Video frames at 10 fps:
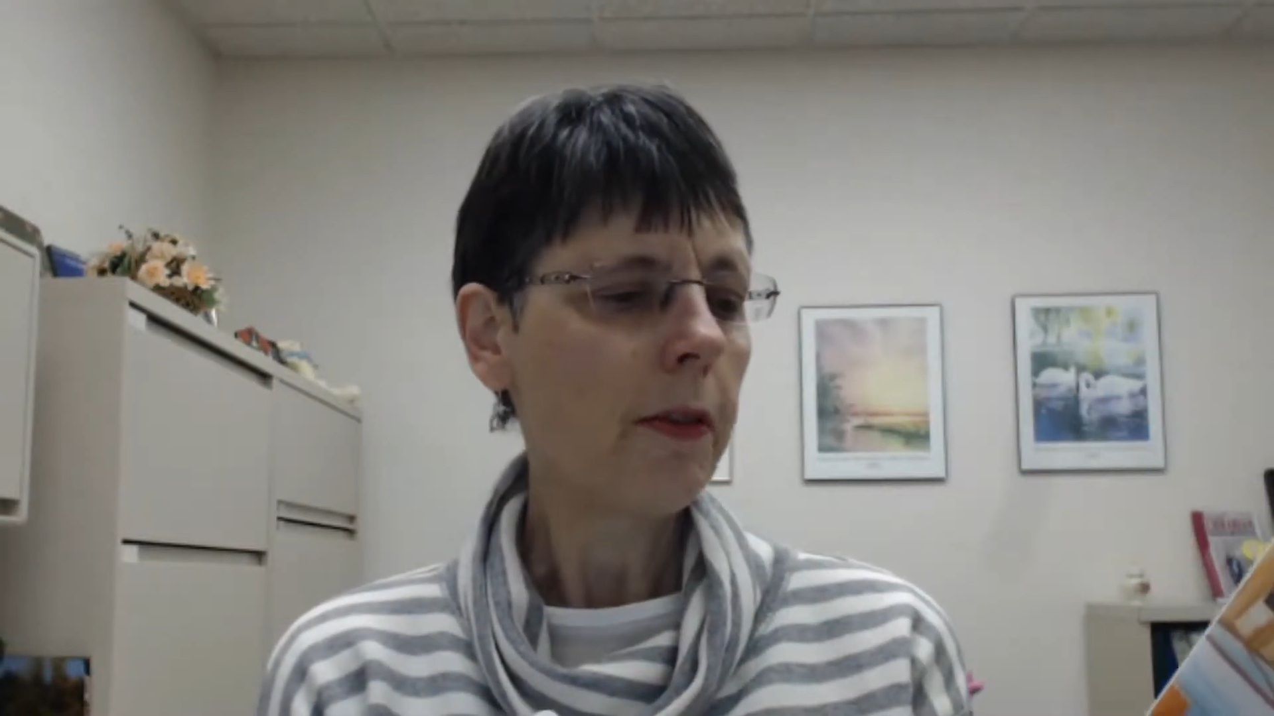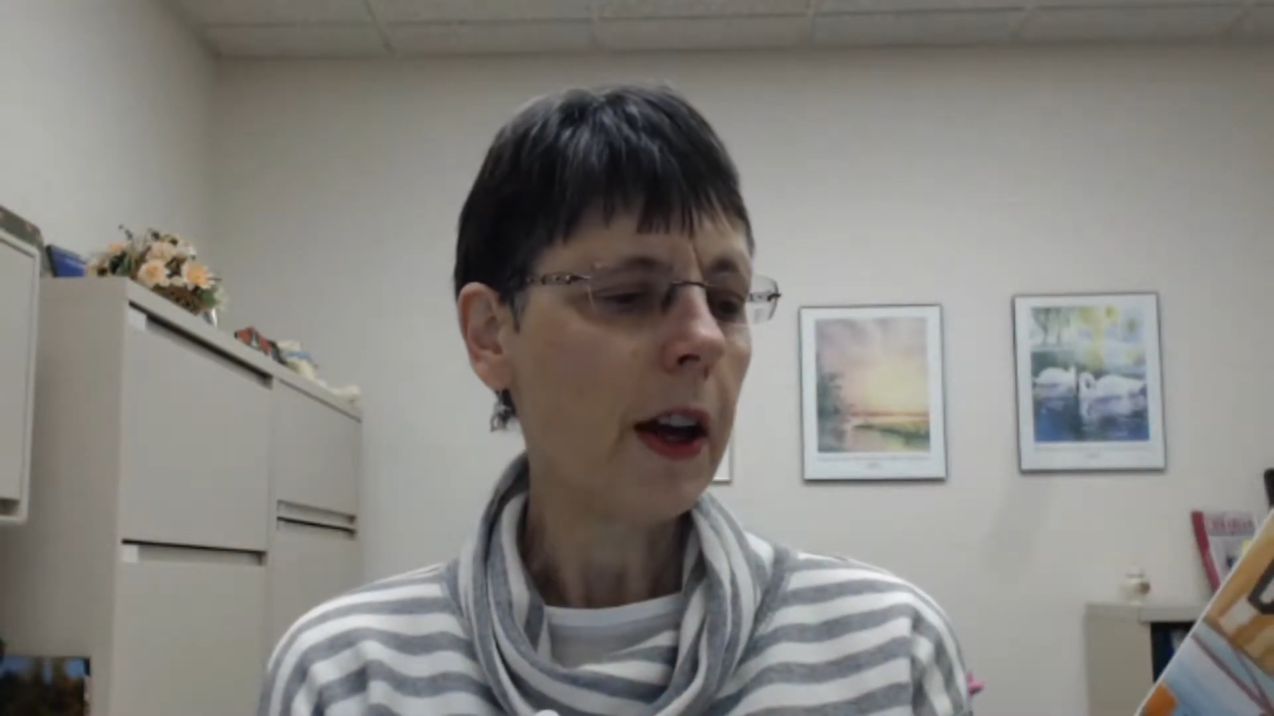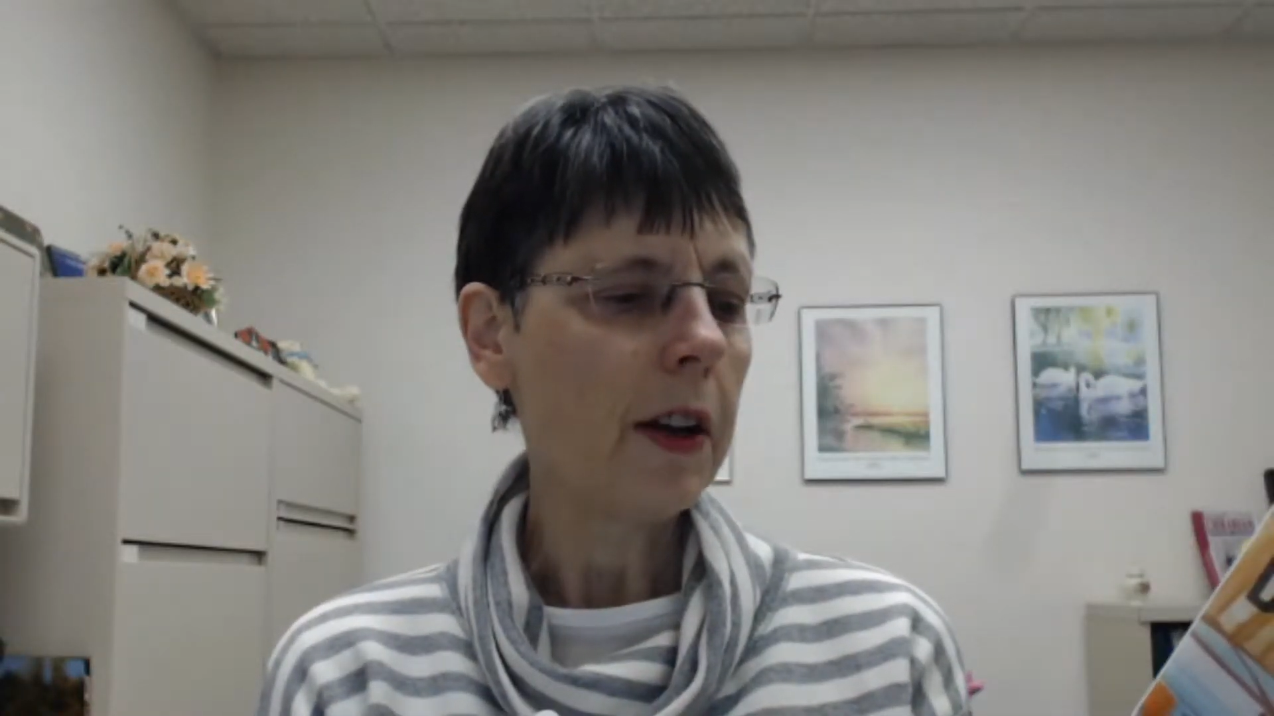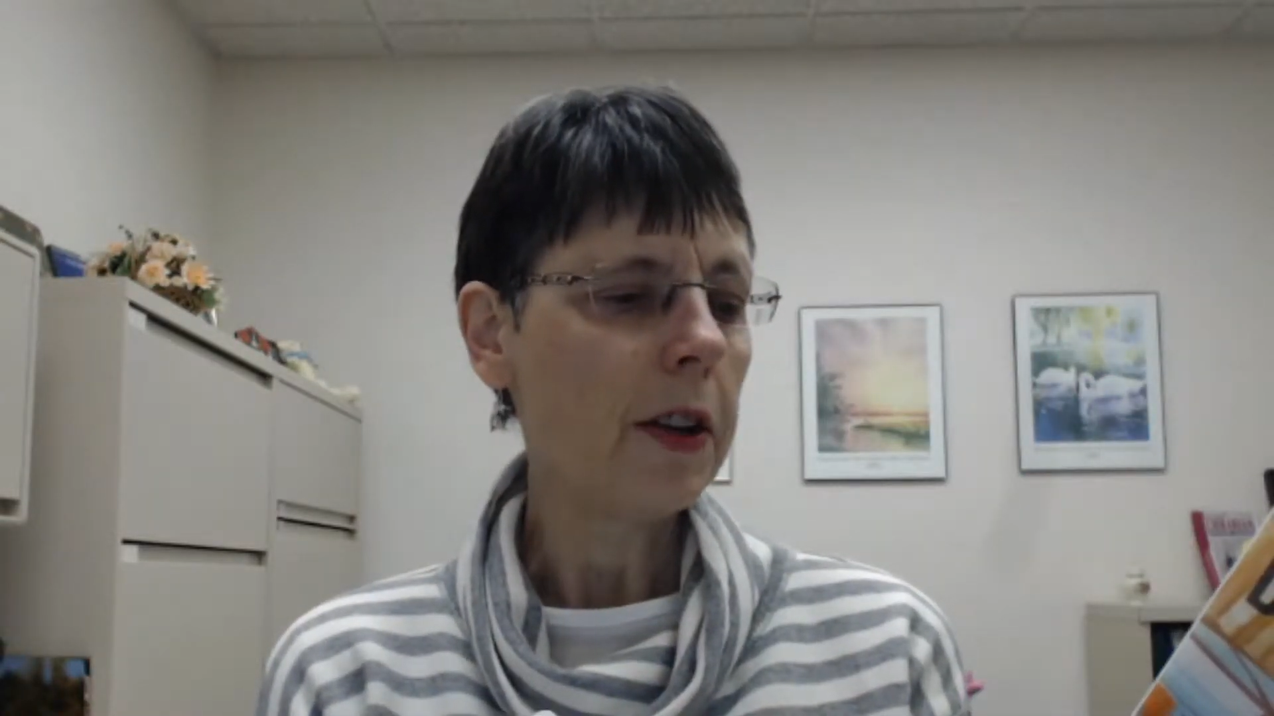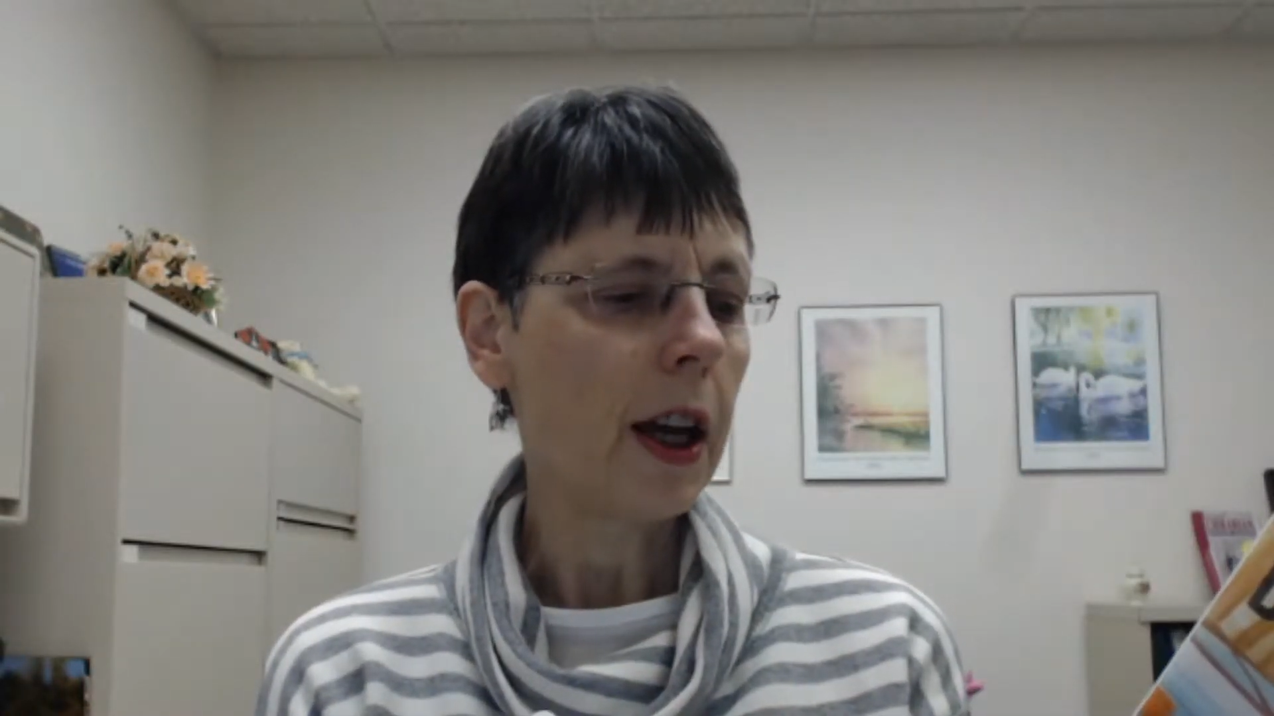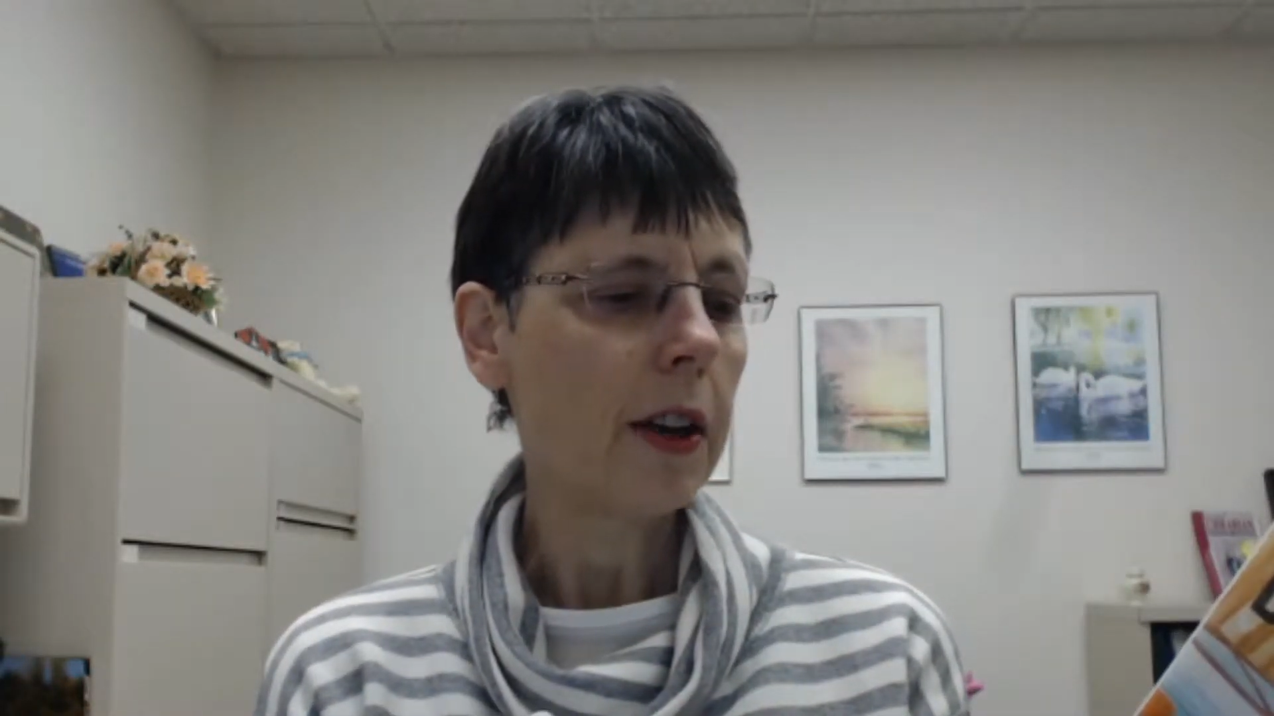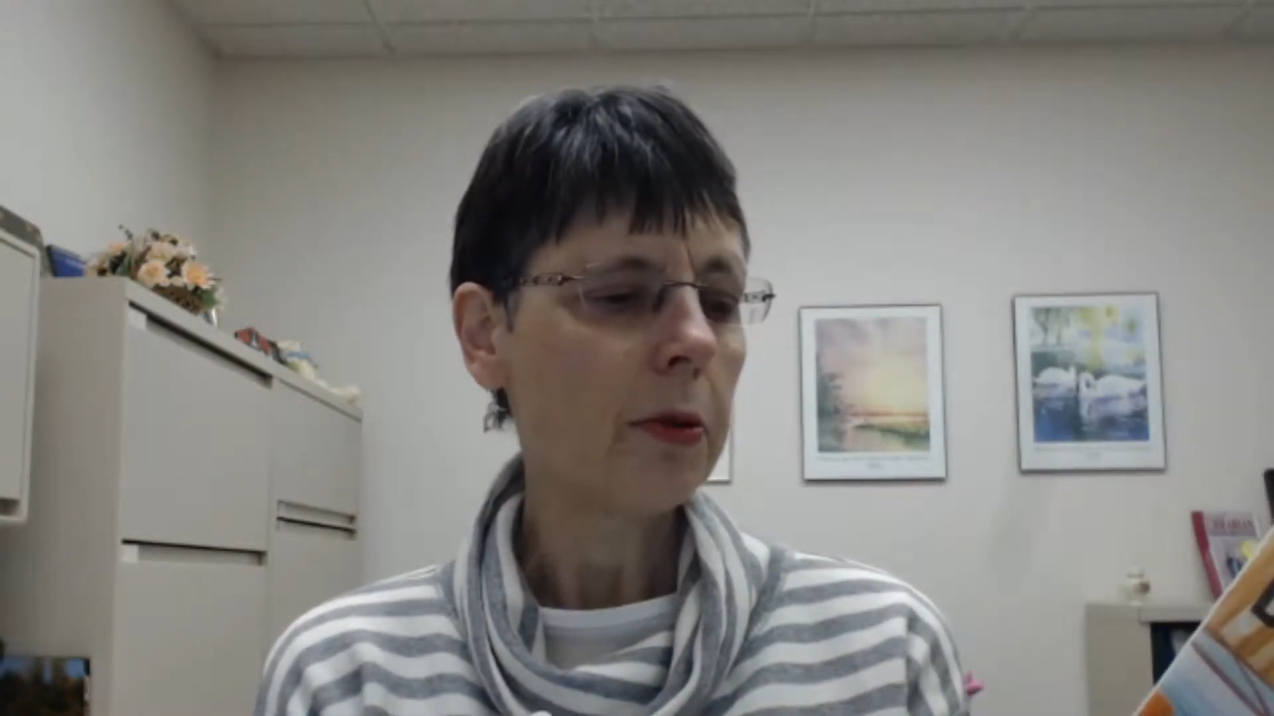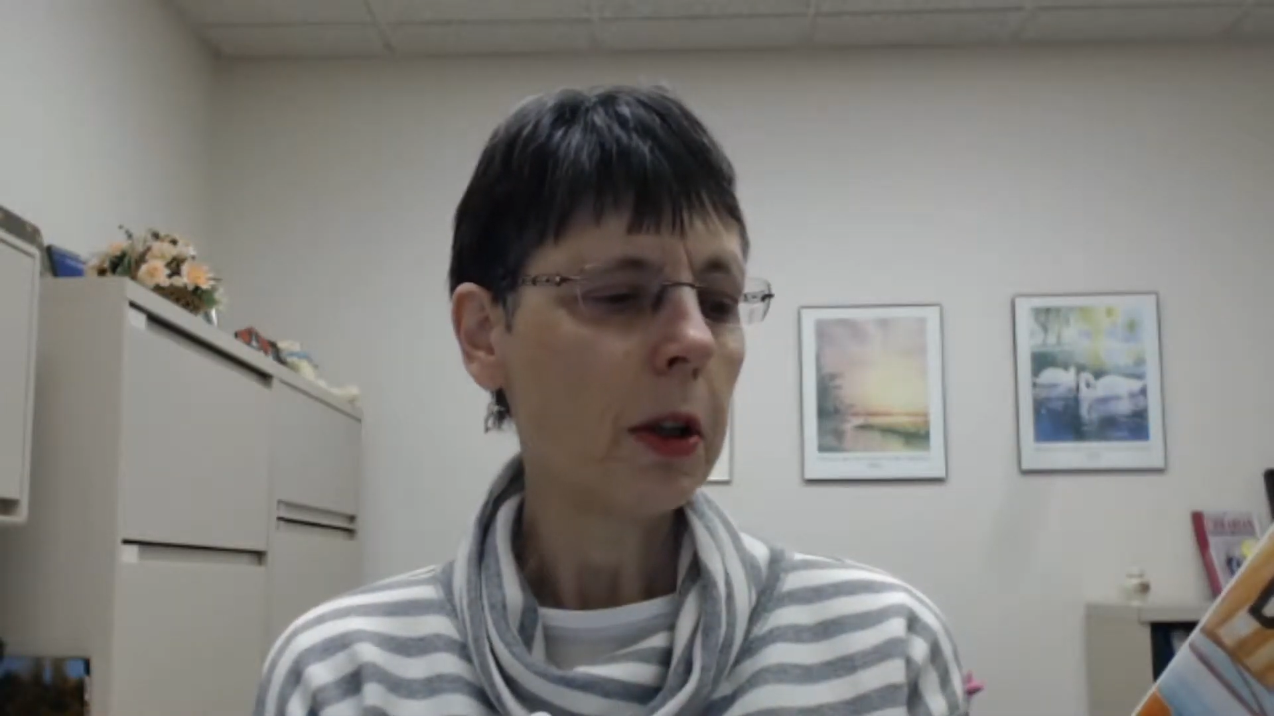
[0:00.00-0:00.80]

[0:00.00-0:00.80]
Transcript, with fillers: found at